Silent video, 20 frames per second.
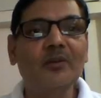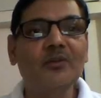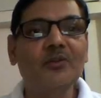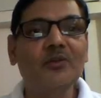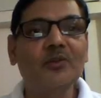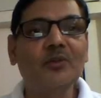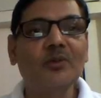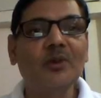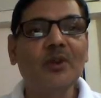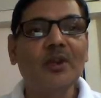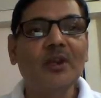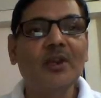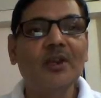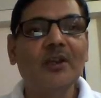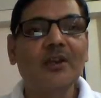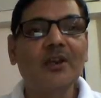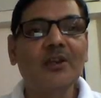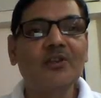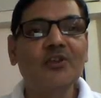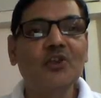So
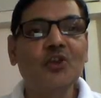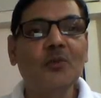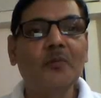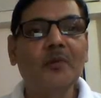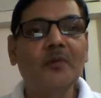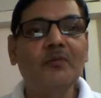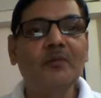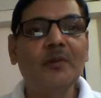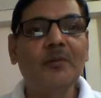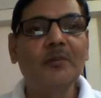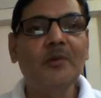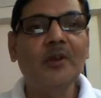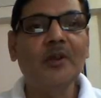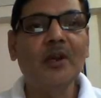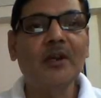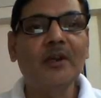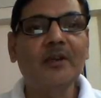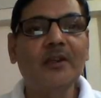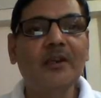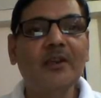crossing over will be
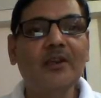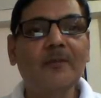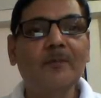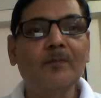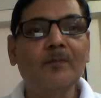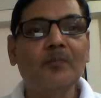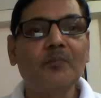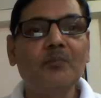occurring